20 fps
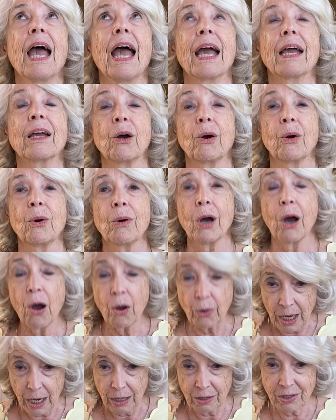and go, oh
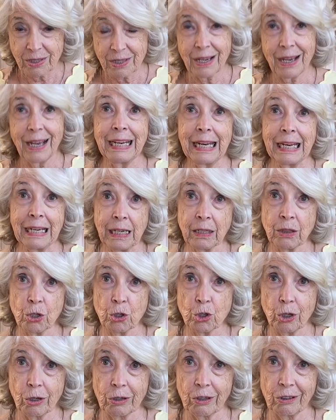yes, I needed the
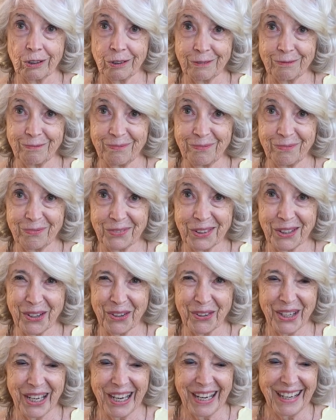sugar.
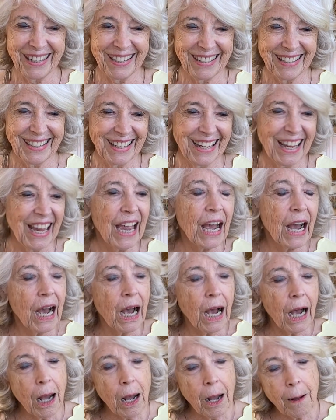Okay.
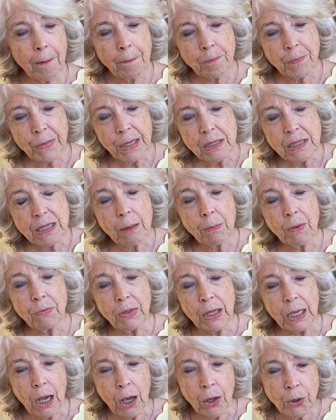Some of
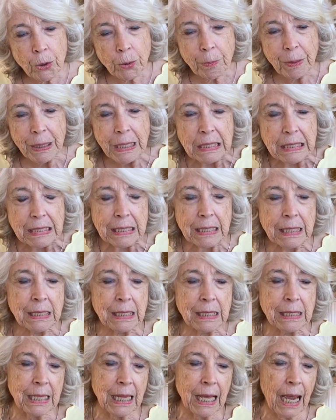the other
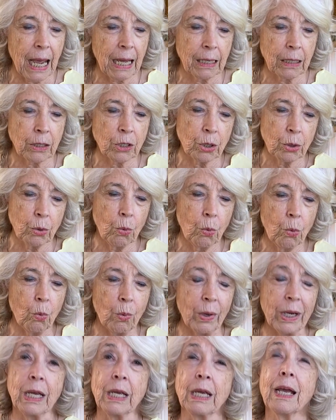pieces that
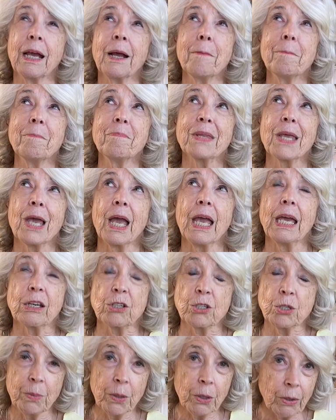we
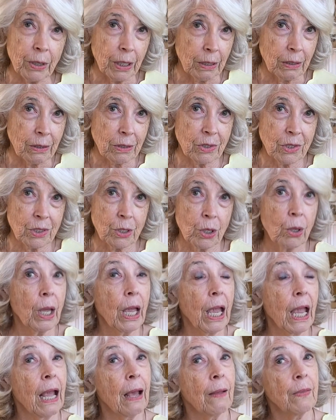experience
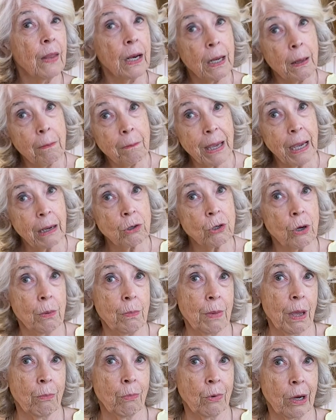and that impact our
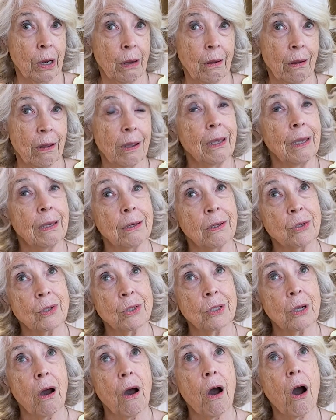memory
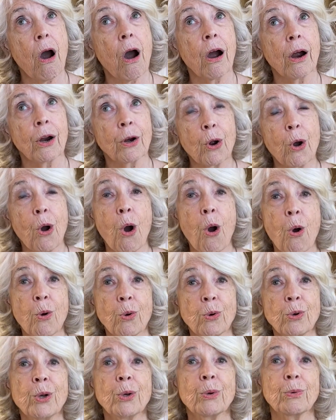is our
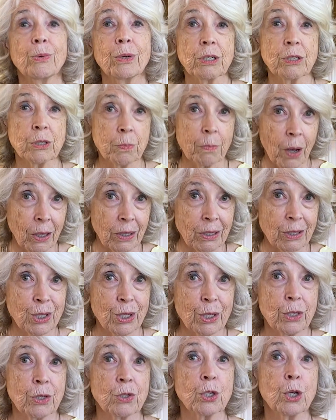own
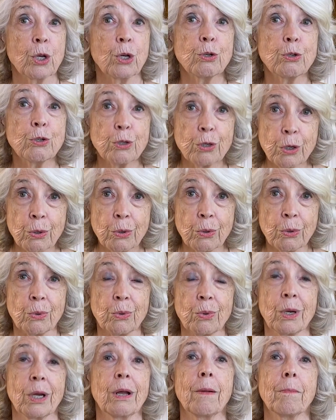responses
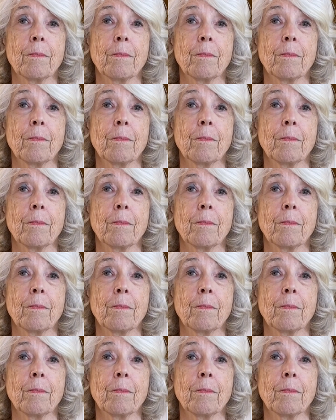to